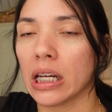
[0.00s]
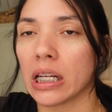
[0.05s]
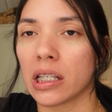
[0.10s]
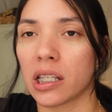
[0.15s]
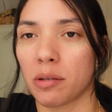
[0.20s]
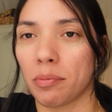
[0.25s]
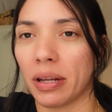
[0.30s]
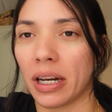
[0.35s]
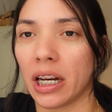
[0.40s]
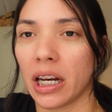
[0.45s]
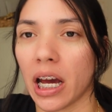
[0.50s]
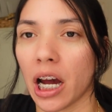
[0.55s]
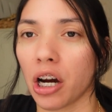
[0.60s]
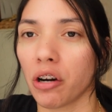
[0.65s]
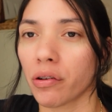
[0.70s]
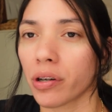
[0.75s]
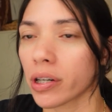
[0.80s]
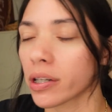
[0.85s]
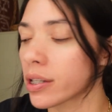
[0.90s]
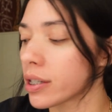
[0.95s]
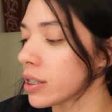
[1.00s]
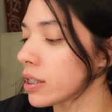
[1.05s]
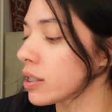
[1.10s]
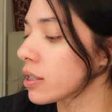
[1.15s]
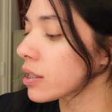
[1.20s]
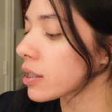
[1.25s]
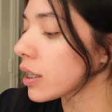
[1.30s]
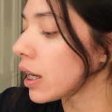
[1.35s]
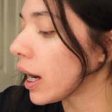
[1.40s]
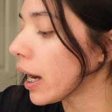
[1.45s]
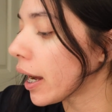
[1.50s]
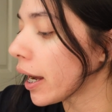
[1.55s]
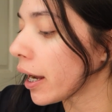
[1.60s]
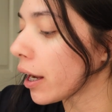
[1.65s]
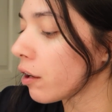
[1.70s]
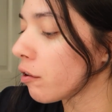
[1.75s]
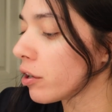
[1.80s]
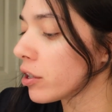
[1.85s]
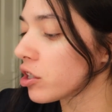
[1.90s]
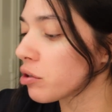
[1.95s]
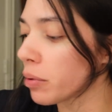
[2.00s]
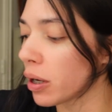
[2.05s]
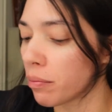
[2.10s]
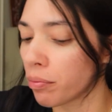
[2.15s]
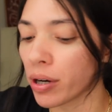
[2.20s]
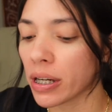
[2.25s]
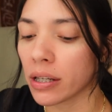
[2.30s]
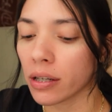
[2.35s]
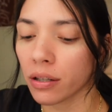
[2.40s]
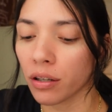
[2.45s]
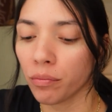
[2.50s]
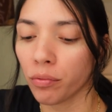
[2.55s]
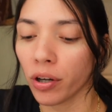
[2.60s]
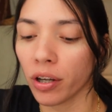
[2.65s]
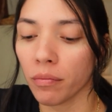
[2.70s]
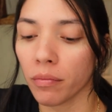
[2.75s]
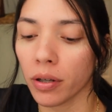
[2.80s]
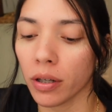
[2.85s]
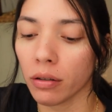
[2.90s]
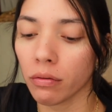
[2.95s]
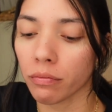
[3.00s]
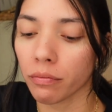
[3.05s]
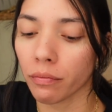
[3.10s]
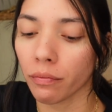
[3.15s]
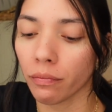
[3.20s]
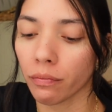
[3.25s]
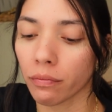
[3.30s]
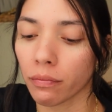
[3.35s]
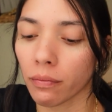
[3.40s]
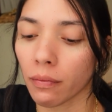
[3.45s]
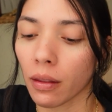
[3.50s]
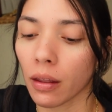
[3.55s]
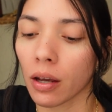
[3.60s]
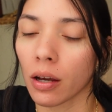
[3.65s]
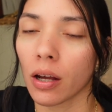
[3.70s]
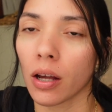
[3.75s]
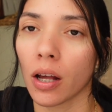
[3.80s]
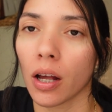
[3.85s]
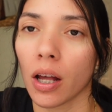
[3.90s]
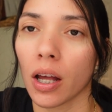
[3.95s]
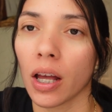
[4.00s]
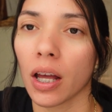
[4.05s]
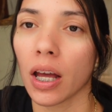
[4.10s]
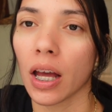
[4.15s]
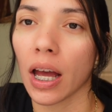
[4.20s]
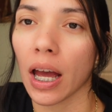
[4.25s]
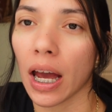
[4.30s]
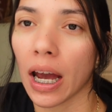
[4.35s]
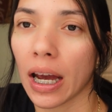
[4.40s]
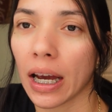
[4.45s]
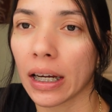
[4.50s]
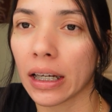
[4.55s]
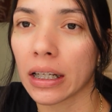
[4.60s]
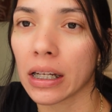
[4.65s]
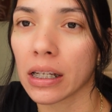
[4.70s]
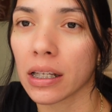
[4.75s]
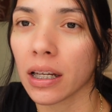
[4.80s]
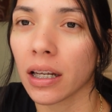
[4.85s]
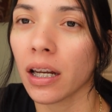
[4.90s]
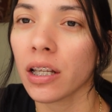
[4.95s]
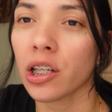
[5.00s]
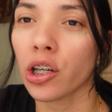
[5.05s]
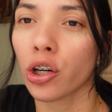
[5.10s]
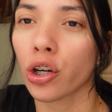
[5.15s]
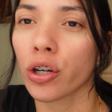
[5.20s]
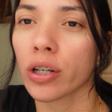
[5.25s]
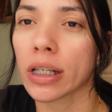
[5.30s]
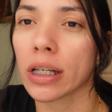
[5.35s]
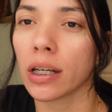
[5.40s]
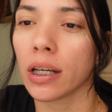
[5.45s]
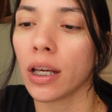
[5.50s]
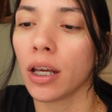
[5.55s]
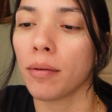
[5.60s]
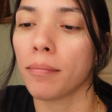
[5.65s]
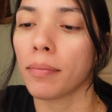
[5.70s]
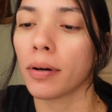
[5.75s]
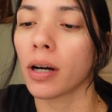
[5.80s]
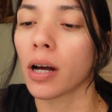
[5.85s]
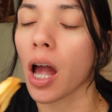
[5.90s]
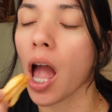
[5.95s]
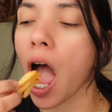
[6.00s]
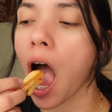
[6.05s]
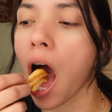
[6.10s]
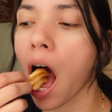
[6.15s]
It's been an hour since I went to my braces appointment, and it doesn't hurt to eat, but